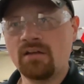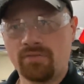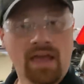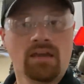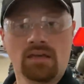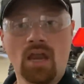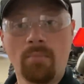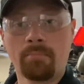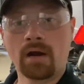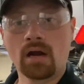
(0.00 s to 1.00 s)
that
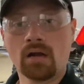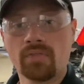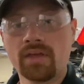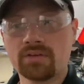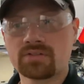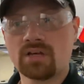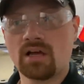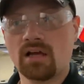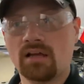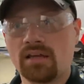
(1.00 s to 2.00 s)
number that you saw,